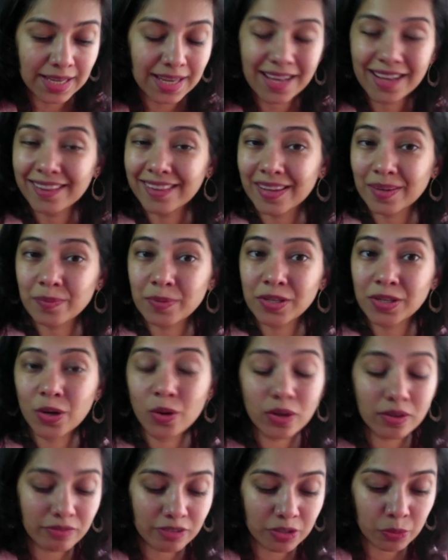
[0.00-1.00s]
let me
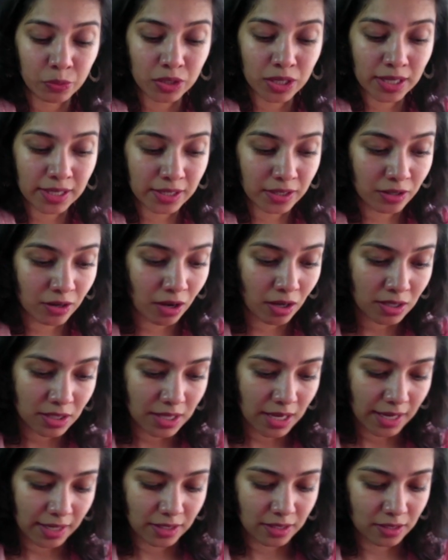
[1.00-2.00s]
know if you would like to
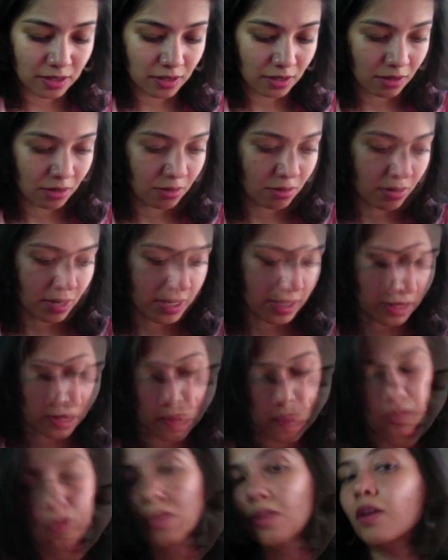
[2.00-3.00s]
contact. All right?
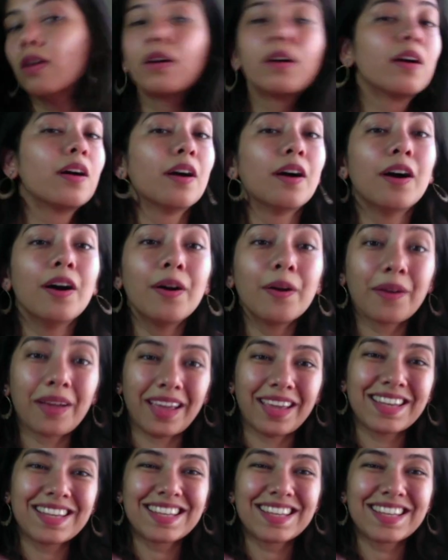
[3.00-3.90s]
Okay.